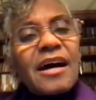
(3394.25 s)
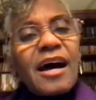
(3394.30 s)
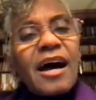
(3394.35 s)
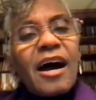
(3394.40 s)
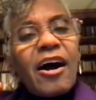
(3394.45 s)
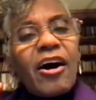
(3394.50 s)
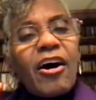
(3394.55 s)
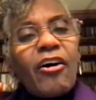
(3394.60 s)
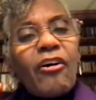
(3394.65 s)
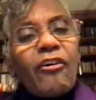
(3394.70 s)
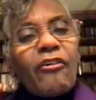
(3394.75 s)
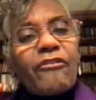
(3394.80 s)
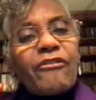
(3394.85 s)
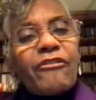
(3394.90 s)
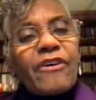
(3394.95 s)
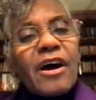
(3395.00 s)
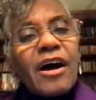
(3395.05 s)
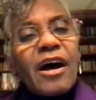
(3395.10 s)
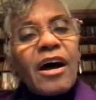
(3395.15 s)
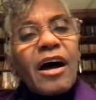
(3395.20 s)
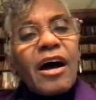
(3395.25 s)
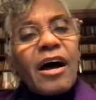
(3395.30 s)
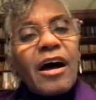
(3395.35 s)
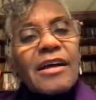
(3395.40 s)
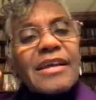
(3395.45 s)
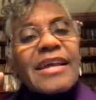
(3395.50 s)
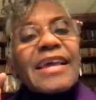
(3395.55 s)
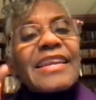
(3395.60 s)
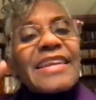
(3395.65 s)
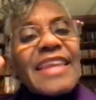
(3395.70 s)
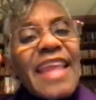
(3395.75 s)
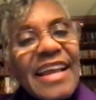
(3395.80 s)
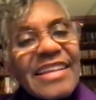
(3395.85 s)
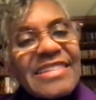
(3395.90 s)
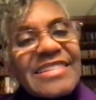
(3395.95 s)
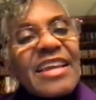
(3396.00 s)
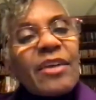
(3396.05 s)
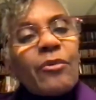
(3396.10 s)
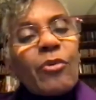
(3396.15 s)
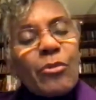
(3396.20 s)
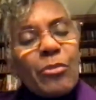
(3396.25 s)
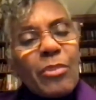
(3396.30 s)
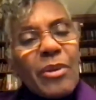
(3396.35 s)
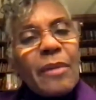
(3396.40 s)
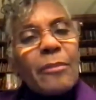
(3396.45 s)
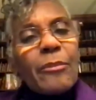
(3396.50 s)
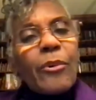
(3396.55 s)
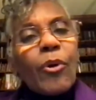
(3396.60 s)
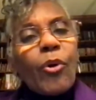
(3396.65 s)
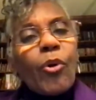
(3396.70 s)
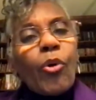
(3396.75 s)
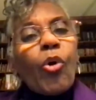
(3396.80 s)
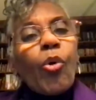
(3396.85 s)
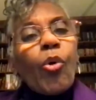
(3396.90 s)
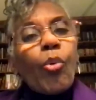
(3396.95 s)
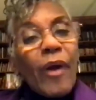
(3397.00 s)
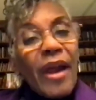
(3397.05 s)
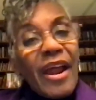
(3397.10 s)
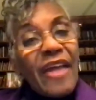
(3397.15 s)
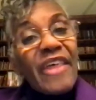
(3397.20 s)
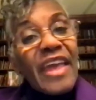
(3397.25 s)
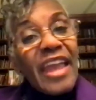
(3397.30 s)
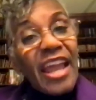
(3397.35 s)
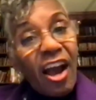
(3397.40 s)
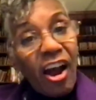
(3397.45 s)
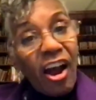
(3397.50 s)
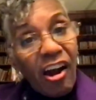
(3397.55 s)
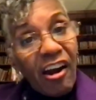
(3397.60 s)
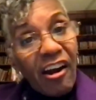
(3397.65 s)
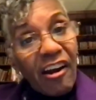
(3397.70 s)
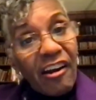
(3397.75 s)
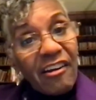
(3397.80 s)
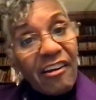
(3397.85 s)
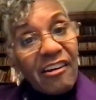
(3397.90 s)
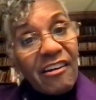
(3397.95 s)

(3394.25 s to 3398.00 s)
of connecting with people where they are